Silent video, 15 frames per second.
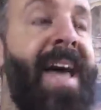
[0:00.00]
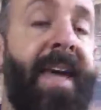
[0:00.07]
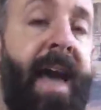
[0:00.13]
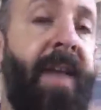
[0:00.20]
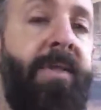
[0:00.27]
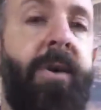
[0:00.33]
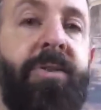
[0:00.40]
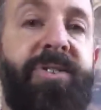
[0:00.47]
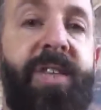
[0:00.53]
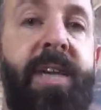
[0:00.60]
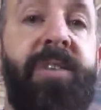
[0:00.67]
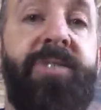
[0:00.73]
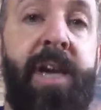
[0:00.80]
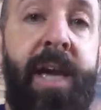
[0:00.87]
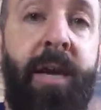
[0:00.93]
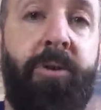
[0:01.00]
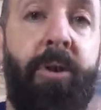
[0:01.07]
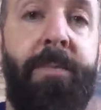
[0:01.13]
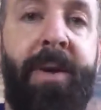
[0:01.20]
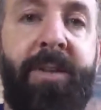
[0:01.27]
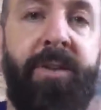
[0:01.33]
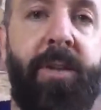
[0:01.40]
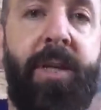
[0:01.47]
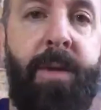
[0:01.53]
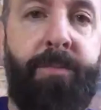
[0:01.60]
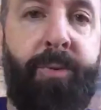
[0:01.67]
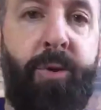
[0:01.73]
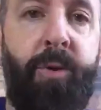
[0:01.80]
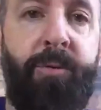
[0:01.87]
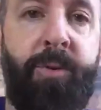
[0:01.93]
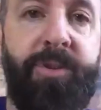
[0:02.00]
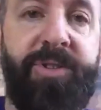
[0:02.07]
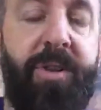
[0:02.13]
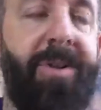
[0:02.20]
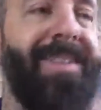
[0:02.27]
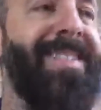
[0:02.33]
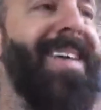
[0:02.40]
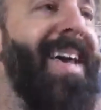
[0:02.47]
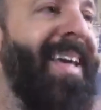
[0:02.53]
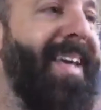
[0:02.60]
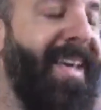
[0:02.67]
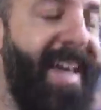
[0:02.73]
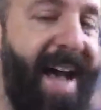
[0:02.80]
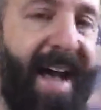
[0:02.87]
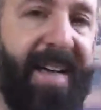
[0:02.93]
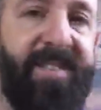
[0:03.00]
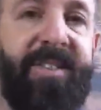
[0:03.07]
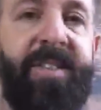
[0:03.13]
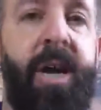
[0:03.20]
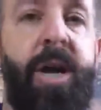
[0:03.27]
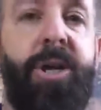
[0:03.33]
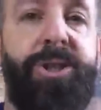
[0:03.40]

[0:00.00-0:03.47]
Can those things incrementally improve results? Yes.